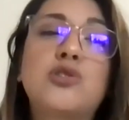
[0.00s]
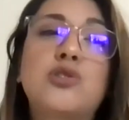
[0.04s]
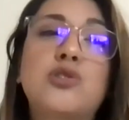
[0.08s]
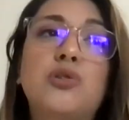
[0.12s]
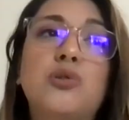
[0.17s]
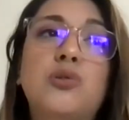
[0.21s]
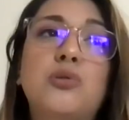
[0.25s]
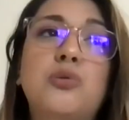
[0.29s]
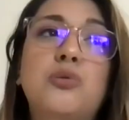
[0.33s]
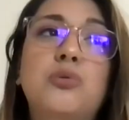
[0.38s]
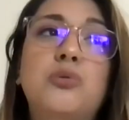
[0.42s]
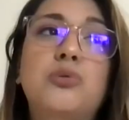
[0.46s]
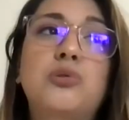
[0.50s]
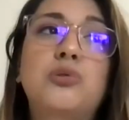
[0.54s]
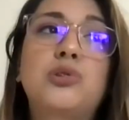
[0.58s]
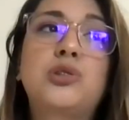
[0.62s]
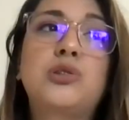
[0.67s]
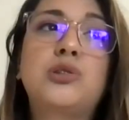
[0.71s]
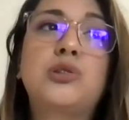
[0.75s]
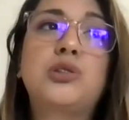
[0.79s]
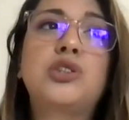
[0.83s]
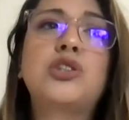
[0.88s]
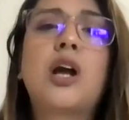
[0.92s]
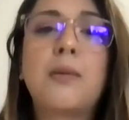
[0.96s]
to
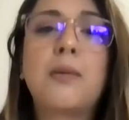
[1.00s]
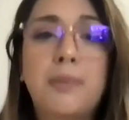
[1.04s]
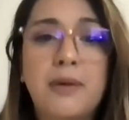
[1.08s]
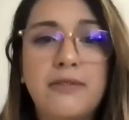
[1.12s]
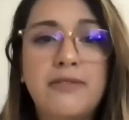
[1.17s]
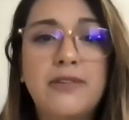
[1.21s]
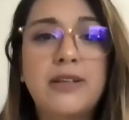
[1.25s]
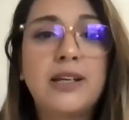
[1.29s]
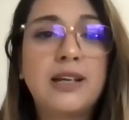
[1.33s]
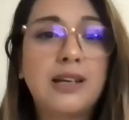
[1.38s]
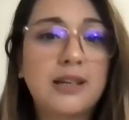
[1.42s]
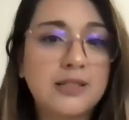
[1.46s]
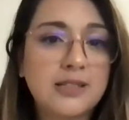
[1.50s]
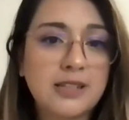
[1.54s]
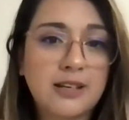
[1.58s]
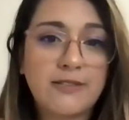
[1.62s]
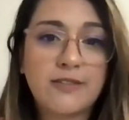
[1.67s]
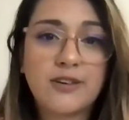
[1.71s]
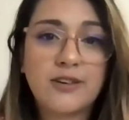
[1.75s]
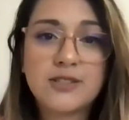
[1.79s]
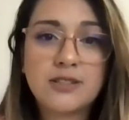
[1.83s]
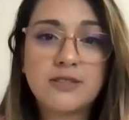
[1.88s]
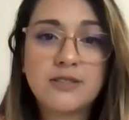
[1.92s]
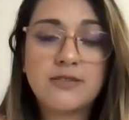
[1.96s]
start pivoting and
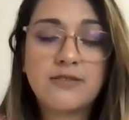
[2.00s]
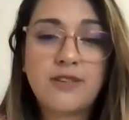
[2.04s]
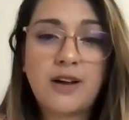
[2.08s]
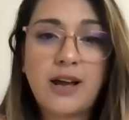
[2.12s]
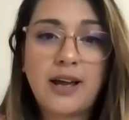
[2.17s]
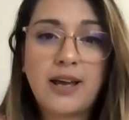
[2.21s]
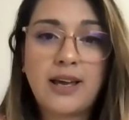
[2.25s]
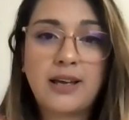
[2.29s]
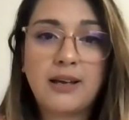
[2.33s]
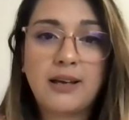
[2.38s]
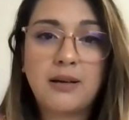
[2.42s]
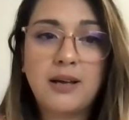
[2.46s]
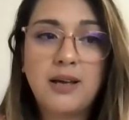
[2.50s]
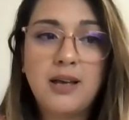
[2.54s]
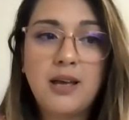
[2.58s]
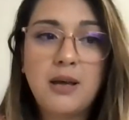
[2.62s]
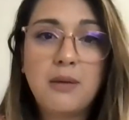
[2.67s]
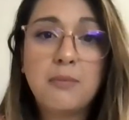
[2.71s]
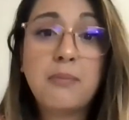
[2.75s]
diversifying